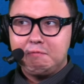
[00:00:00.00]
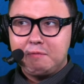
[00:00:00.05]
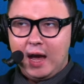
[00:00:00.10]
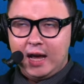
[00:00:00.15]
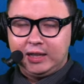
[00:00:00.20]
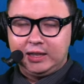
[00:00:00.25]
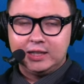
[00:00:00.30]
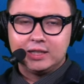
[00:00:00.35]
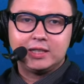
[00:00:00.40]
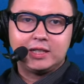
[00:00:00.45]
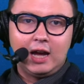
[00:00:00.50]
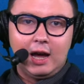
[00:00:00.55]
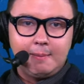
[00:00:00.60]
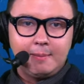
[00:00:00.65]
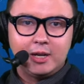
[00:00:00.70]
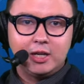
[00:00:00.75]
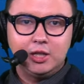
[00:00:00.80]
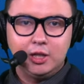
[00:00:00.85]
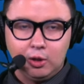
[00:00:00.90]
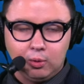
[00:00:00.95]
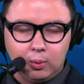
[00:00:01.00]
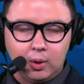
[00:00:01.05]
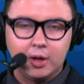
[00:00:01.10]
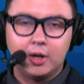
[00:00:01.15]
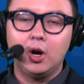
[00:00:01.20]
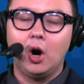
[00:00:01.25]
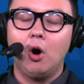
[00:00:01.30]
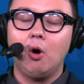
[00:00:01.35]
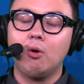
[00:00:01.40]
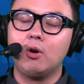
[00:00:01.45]
at this time a year
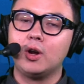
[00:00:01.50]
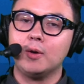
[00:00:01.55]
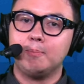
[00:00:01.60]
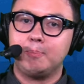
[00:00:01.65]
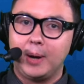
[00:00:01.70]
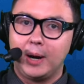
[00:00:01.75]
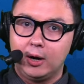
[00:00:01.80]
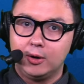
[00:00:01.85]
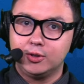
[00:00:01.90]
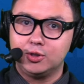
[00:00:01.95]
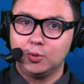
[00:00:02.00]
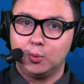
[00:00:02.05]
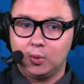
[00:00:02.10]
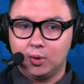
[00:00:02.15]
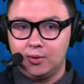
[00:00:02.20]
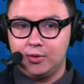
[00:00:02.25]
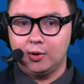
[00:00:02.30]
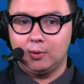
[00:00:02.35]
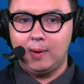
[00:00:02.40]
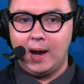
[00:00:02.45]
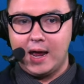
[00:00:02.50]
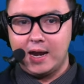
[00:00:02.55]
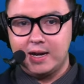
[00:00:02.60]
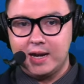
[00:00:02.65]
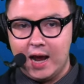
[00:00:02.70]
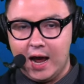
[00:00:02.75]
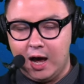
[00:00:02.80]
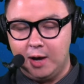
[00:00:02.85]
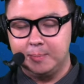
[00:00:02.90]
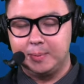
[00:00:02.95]
ago compared to where they're at now